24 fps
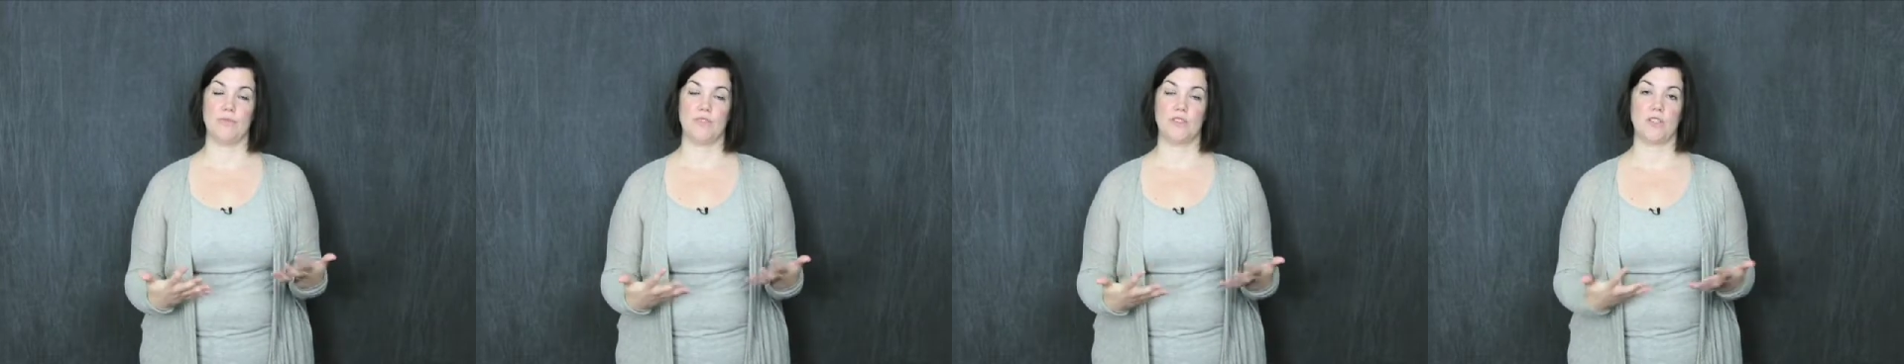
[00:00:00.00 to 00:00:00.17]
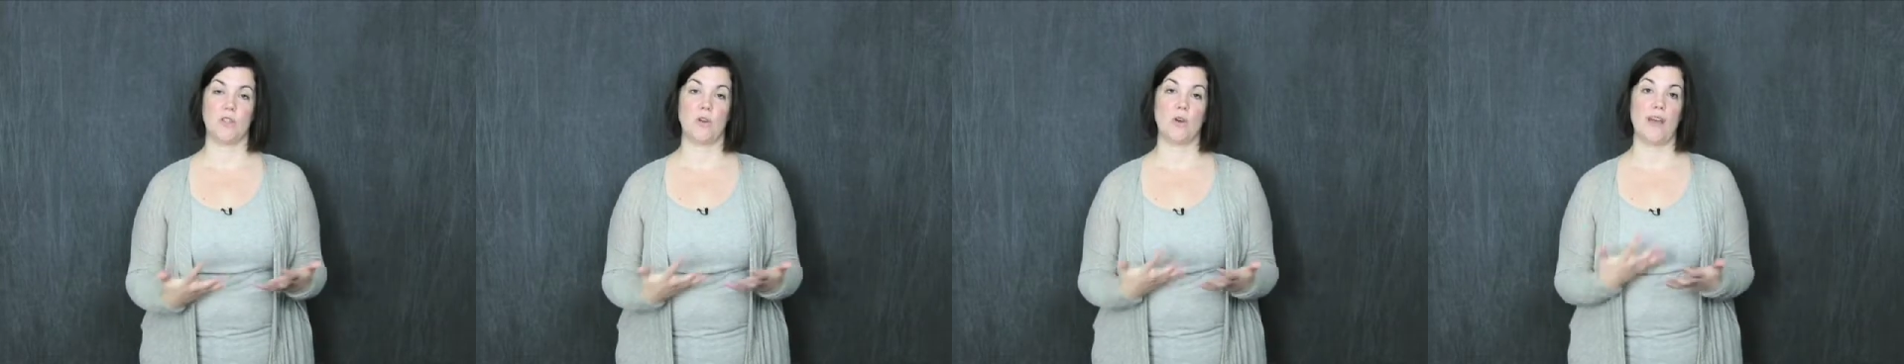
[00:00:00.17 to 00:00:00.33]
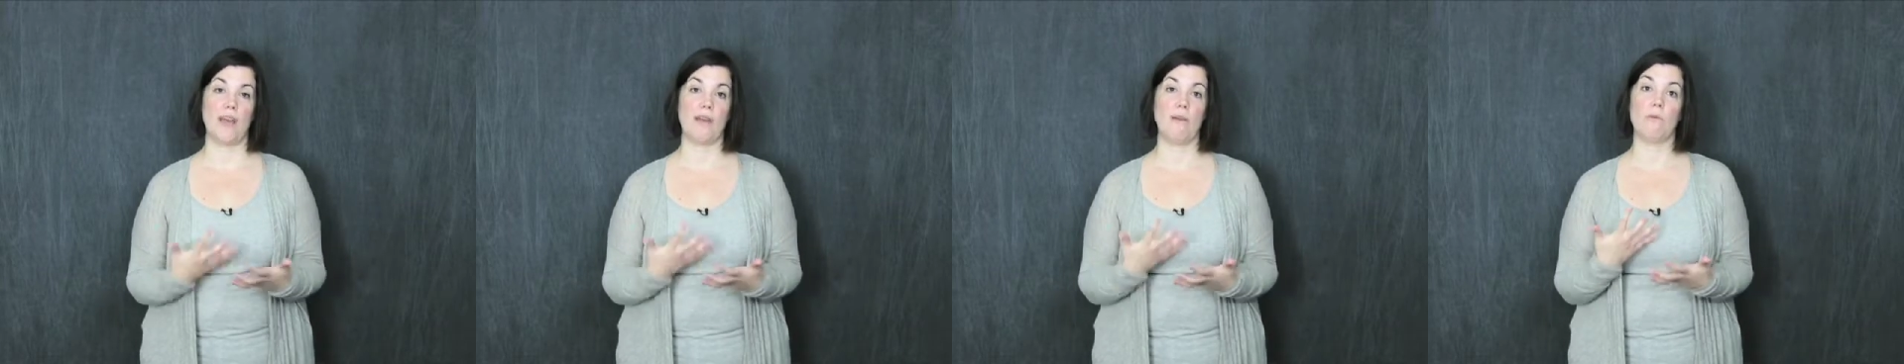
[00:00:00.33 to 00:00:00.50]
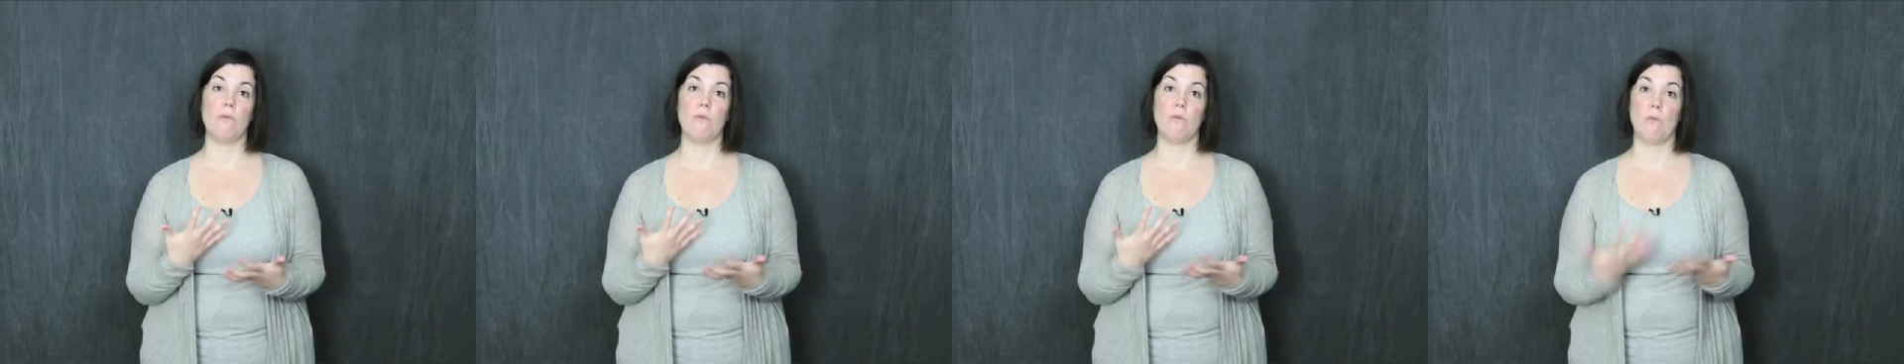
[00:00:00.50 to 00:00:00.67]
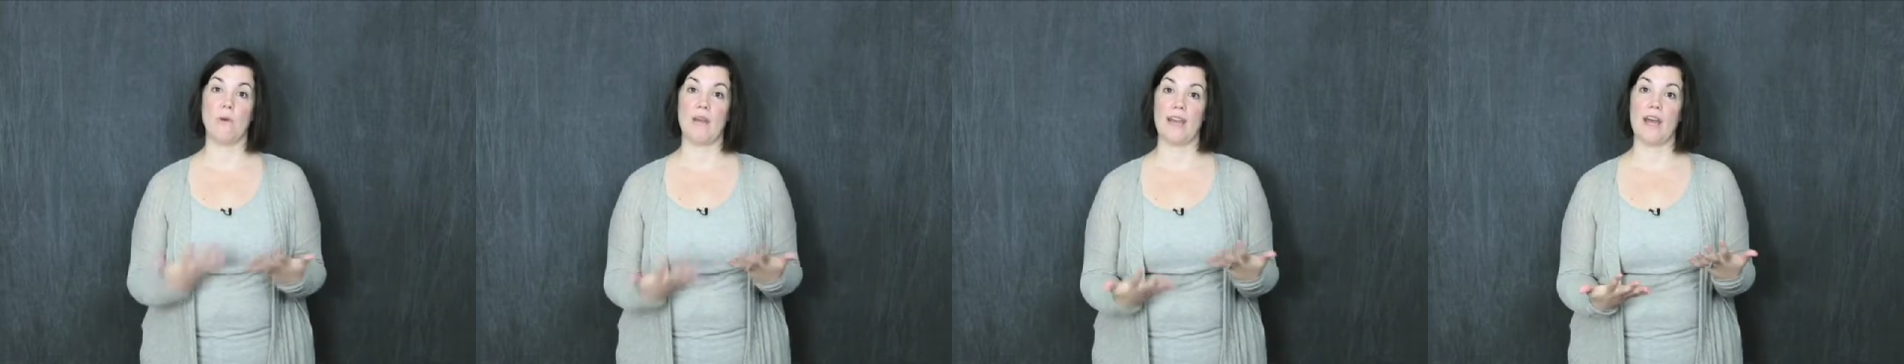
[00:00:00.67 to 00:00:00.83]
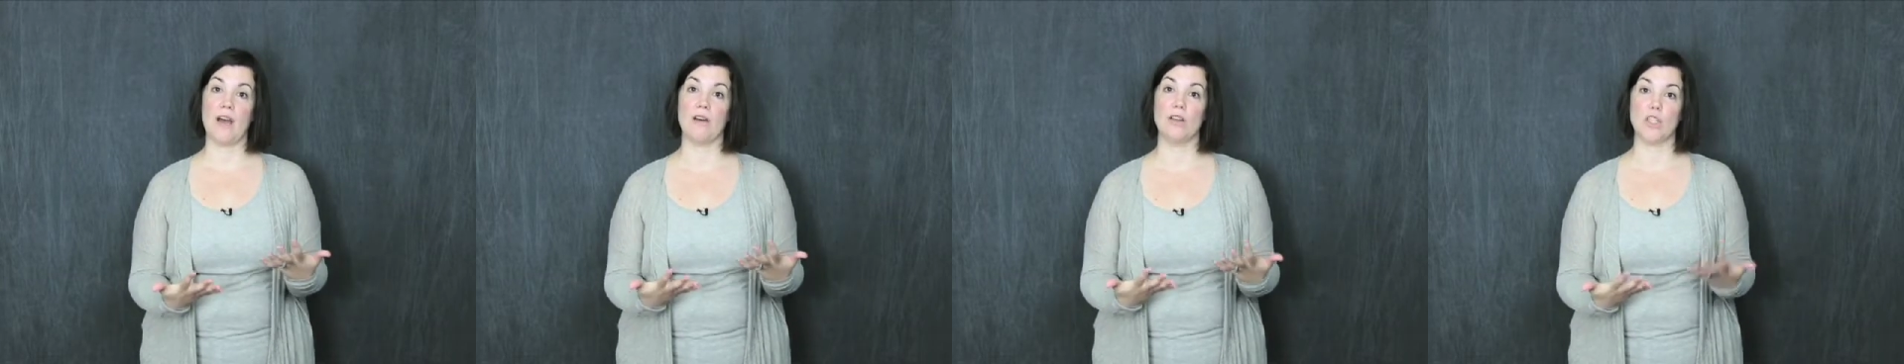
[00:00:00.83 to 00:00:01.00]
So I
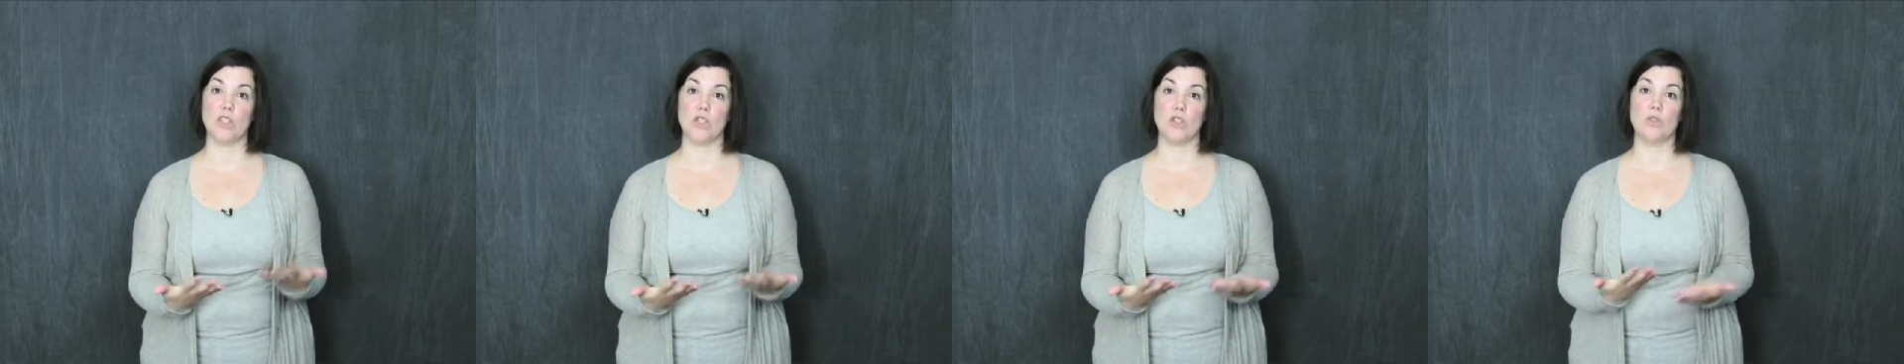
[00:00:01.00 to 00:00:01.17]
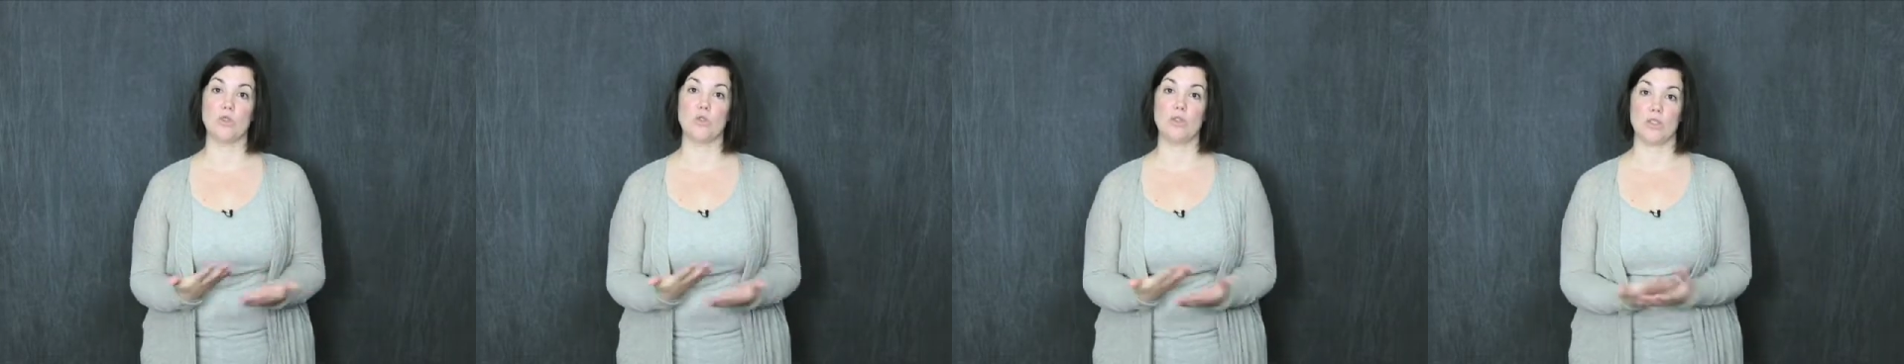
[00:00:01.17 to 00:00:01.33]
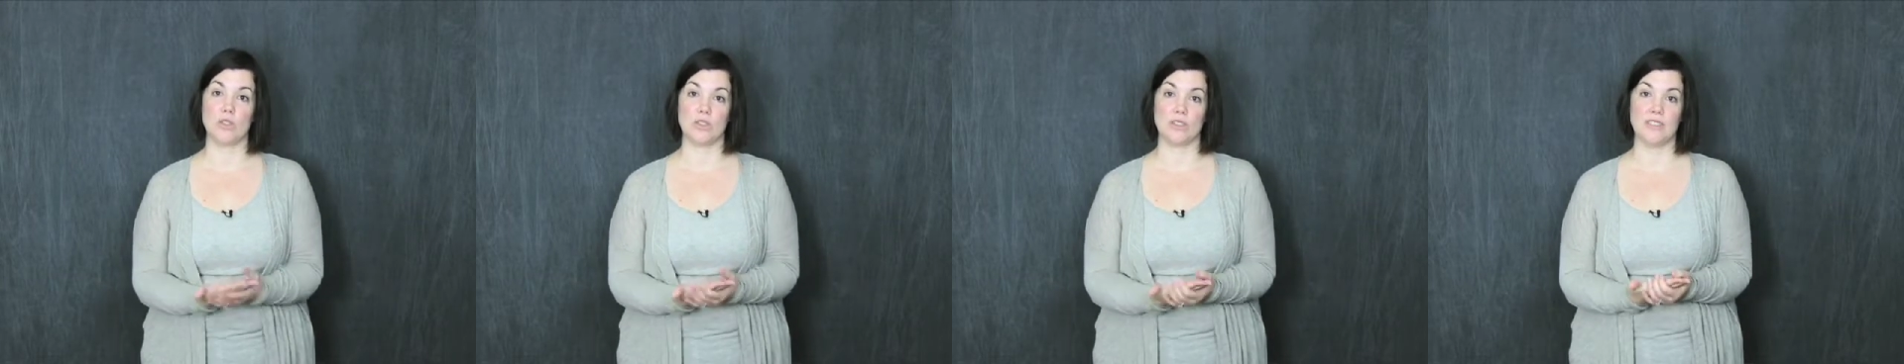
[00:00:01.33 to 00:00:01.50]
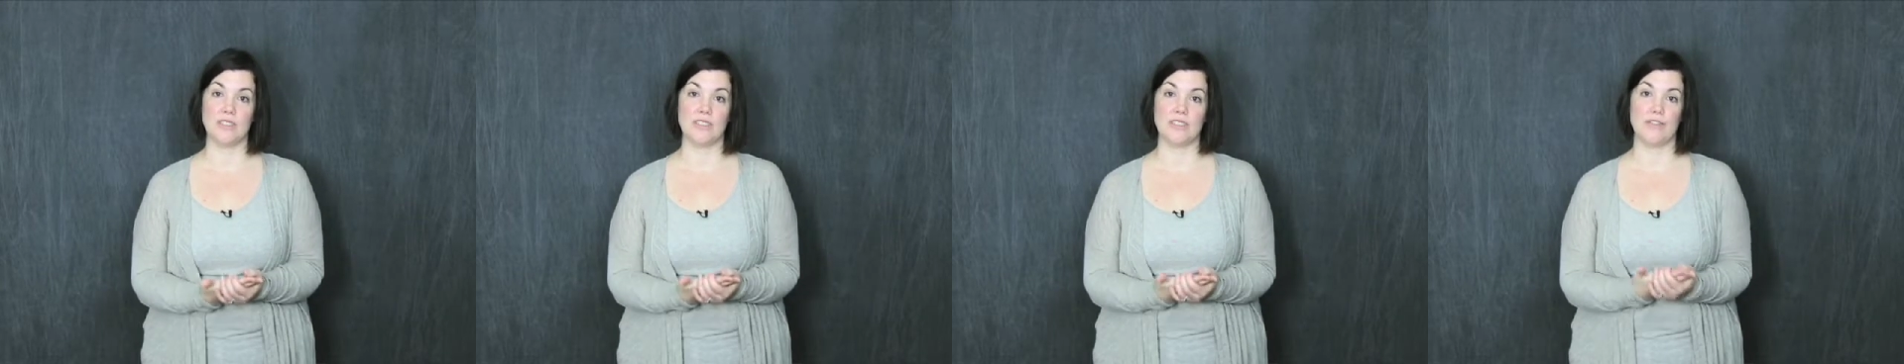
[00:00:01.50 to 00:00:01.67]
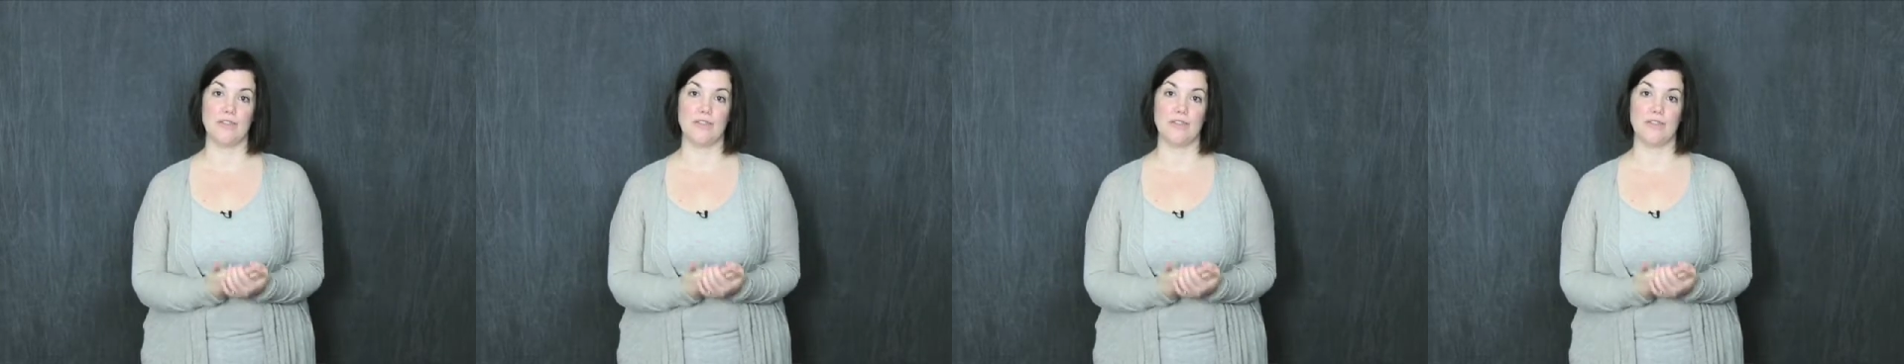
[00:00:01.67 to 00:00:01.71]
went out and Googled